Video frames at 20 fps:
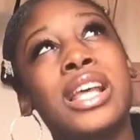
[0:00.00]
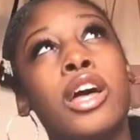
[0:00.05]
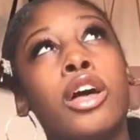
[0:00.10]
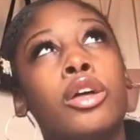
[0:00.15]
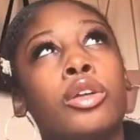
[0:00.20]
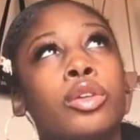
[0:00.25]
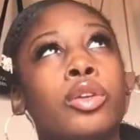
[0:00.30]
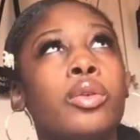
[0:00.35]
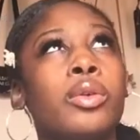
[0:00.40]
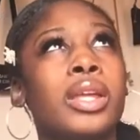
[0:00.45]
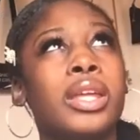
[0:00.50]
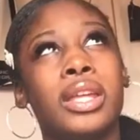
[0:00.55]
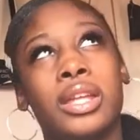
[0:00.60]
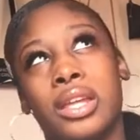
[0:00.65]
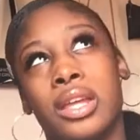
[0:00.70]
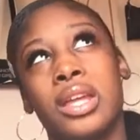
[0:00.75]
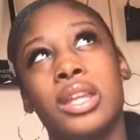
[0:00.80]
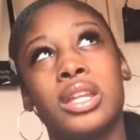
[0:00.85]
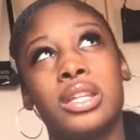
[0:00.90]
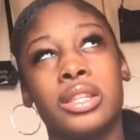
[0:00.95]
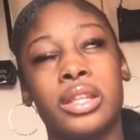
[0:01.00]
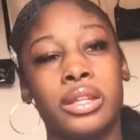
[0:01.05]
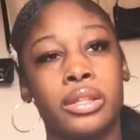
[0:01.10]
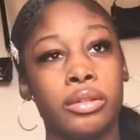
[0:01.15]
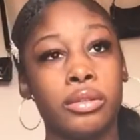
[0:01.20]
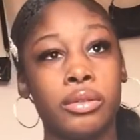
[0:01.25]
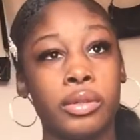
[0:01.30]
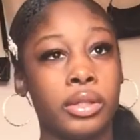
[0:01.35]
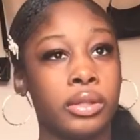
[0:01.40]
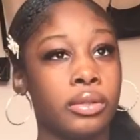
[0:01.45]
you can eat anything you
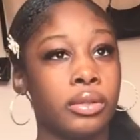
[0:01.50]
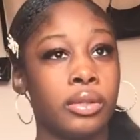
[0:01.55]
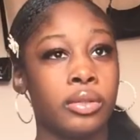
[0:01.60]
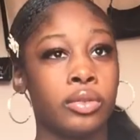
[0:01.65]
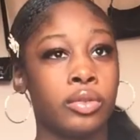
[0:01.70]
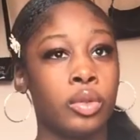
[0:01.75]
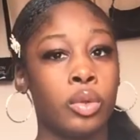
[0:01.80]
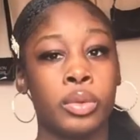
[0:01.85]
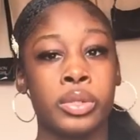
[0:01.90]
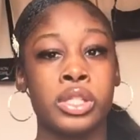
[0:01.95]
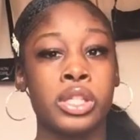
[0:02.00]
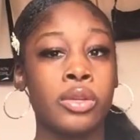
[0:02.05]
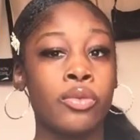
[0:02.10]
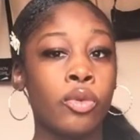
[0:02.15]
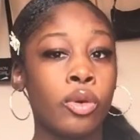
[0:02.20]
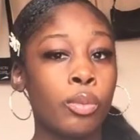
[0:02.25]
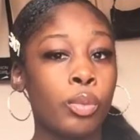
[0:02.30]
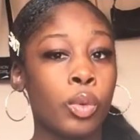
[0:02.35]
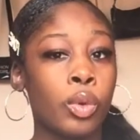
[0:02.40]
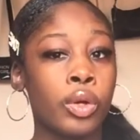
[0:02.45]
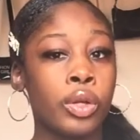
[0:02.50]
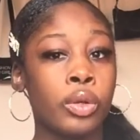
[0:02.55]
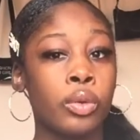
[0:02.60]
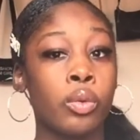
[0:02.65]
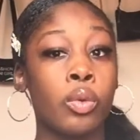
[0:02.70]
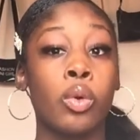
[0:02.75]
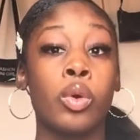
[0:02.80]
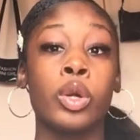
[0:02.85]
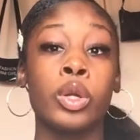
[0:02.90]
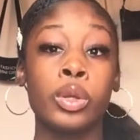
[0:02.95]
can do a seafood boil
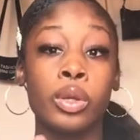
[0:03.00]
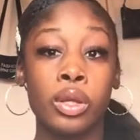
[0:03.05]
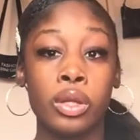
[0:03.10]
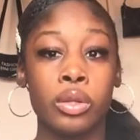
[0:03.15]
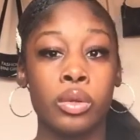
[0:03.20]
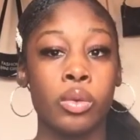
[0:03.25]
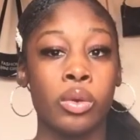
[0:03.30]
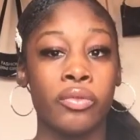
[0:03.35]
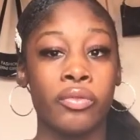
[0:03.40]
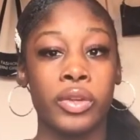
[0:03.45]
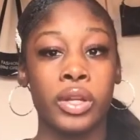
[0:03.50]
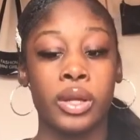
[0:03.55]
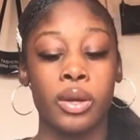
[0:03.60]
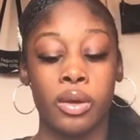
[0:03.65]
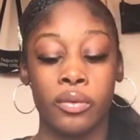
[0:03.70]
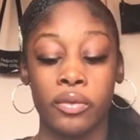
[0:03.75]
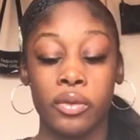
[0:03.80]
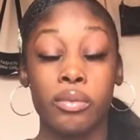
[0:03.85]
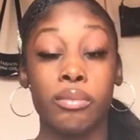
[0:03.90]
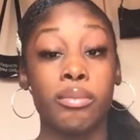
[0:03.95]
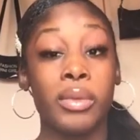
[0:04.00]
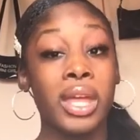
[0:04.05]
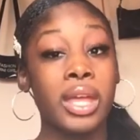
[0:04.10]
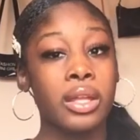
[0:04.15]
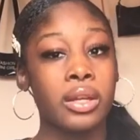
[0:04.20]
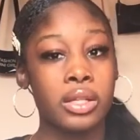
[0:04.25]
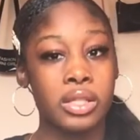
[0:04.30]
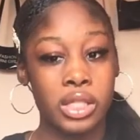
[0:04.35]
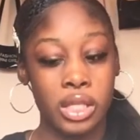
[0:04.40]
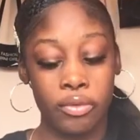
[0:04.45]
or you can do a video of you making a
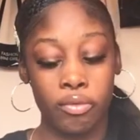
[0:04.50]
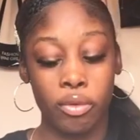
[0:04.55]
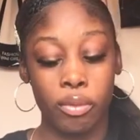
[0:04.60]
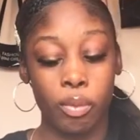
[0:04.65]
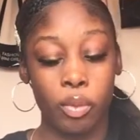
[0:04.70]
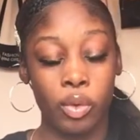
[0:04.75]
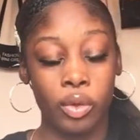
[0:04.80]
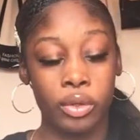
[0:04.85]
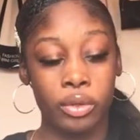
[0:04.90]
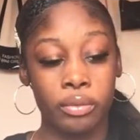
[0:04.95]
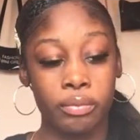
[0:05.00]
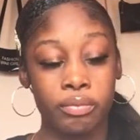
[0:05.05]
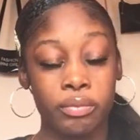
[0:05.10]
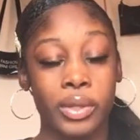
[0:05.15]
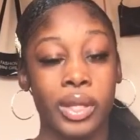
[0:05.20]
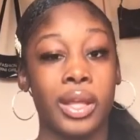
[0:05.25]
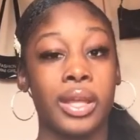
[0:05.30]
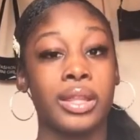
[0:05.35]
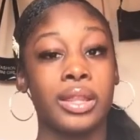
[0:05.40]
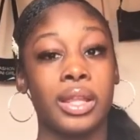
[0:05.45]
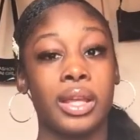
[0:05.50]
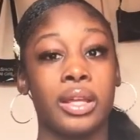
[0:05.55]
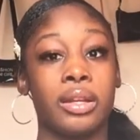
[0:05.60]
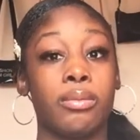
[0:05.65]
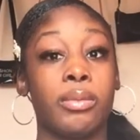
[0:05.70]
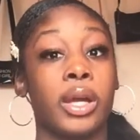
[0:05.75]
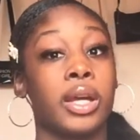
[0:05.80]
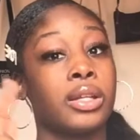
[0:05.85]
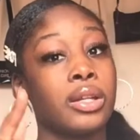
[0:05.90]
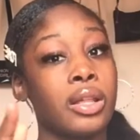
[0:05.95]
seafood boil and then
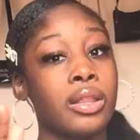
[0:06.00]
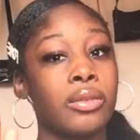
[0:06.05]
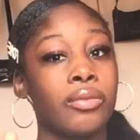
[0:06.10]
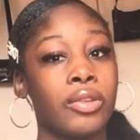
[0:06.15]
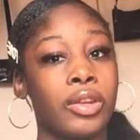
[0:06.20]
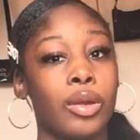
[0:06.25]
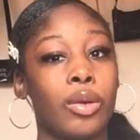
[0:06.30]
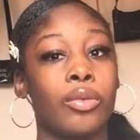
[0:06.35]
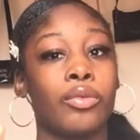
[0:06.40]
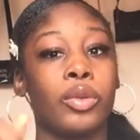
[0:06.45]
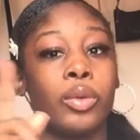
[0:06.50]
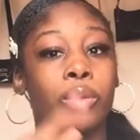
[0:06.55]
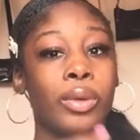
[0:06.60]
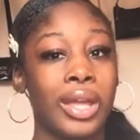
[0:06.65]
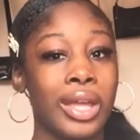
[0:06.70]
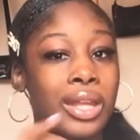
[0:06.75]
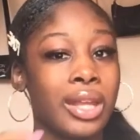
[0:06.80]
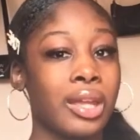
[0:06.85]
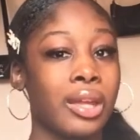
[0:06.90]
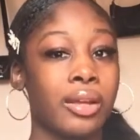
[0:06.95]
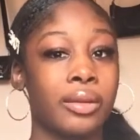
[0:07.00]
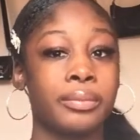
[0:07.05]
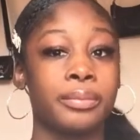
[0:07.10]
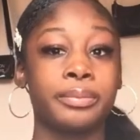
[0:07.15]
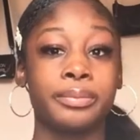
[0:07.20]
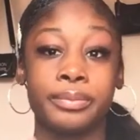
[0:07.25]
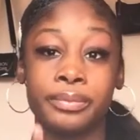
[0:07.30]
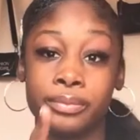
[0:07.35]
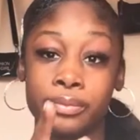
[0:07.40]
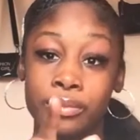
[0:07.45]
make another video of you eating it
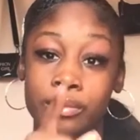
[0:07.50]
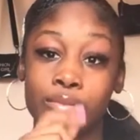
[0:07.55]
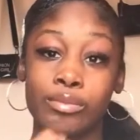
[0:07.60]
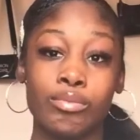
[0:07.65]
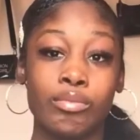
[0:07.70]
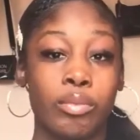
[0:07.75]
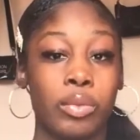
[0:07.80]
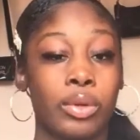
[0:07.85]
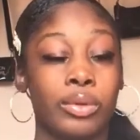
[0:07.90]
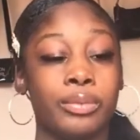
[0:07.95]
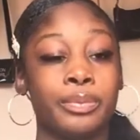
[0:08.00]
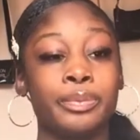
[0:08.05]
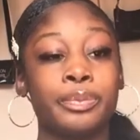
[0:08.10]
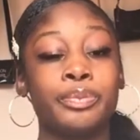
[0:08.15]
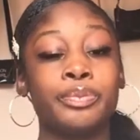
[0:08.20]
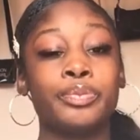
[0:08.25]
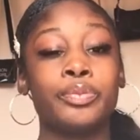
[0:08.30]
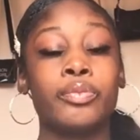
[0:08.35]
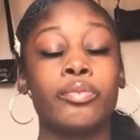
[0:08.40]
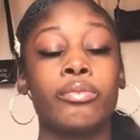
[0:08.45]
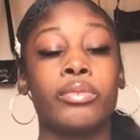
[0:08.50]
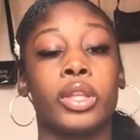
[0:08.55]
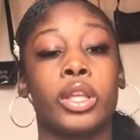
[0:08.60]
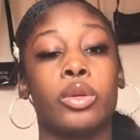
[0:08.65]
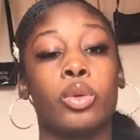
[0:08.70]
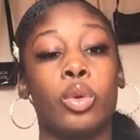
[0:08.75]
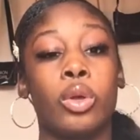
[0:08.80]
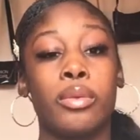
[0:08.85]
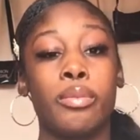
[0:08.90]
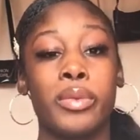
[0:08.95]
boom you
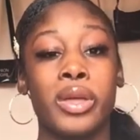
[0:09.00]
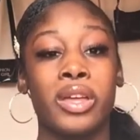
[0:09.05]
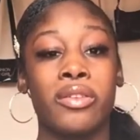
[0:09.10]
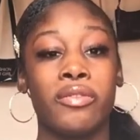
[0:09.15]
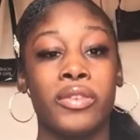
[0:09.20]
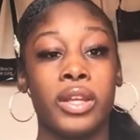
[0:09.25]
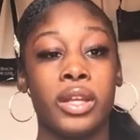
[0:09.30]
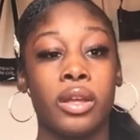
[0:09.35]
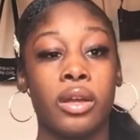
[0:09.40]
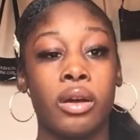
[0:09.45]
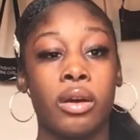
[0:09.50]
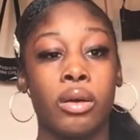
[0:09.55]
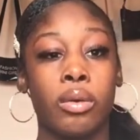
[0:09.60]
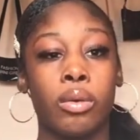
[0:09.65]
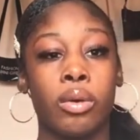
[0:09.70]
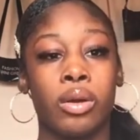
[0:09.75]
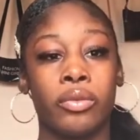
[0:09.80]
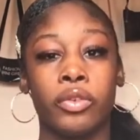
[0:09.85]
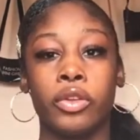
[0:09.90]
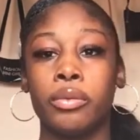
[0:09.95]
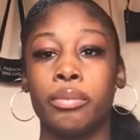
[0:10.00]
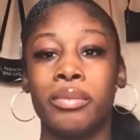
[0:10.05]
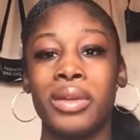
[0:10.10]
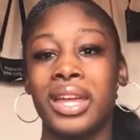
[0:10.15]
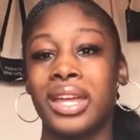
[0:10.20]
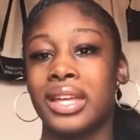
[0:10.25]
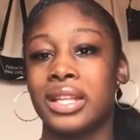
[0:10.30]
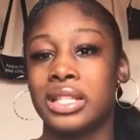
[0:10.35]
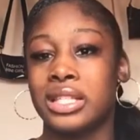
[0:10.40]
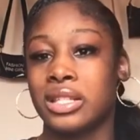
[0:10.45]
can make a video of you
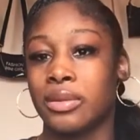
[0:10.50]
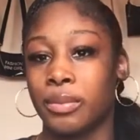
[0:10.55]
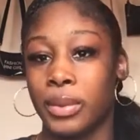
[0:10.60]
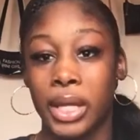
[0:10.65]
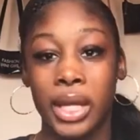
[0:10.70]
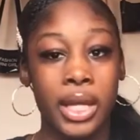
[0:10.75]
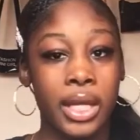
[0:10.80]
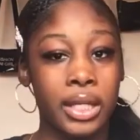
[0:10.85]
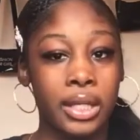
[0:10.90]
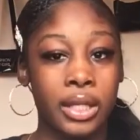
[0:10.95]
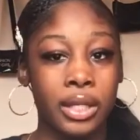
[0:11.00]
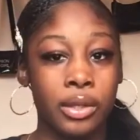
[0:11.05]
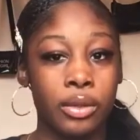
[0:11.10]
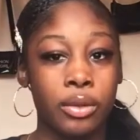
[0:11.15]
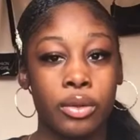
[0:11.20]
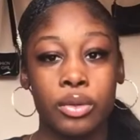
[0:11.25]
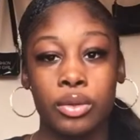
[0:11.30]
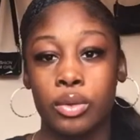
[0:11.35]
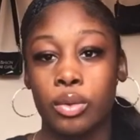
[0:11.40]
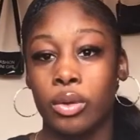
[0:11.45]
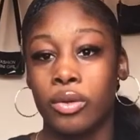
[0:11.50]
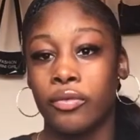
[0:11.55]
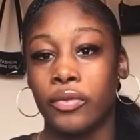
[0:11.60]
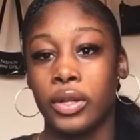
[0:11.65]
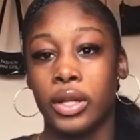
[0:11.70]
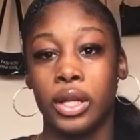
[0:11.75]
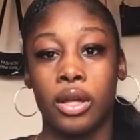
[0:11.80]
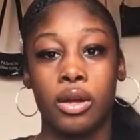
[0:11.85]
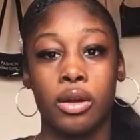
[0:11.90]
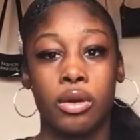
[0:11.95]
making some candy you do a
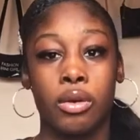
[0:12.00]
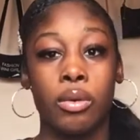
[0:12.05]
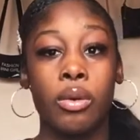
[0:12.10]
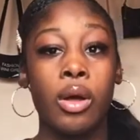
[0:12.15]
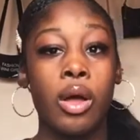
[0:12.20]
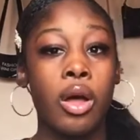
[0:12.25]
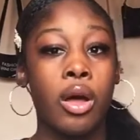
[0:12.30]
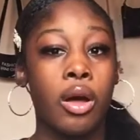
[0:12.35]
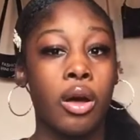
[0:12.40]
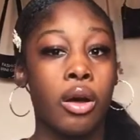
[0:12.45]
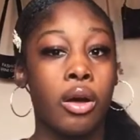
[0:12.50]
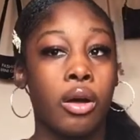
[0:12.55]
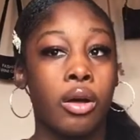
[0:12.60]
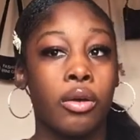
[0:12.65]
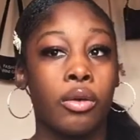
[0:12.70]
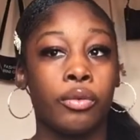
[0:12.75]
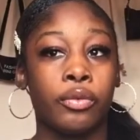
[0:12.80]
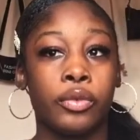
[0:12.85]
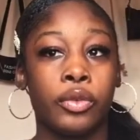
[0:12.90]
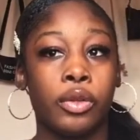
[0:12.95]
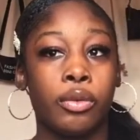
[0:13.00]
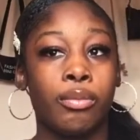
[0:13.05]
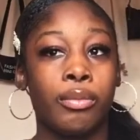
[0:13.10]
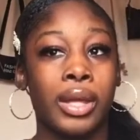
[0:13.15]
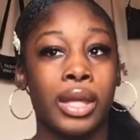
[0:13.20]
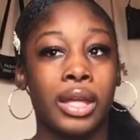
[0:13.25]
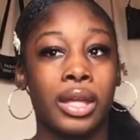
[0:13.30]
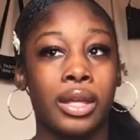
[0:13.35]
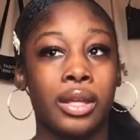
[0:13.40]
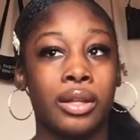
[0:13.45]
video of you
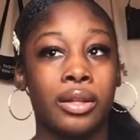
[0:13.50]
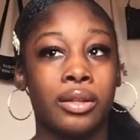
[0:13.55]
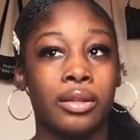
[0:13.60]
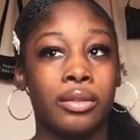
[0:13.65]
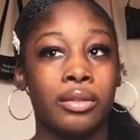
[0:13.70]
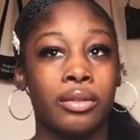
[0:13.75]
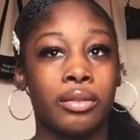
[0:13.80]
making